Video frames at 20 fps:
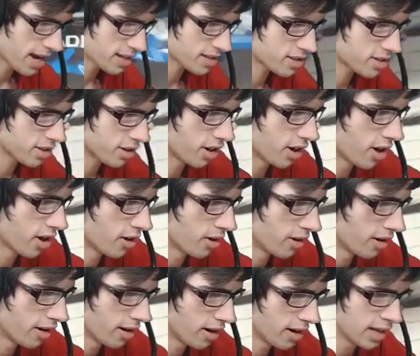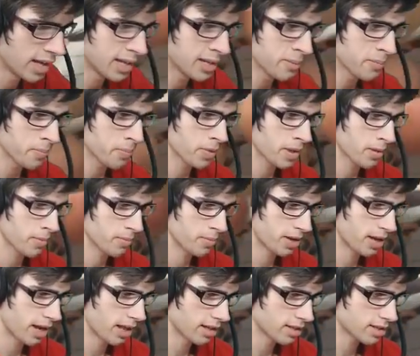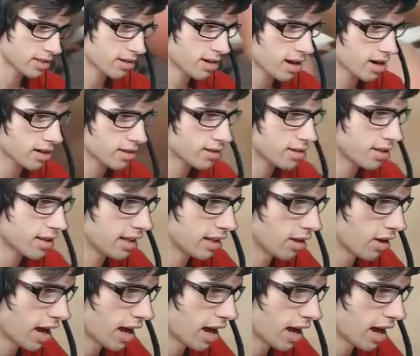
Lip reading: packs to go. But yeah, let's crack into the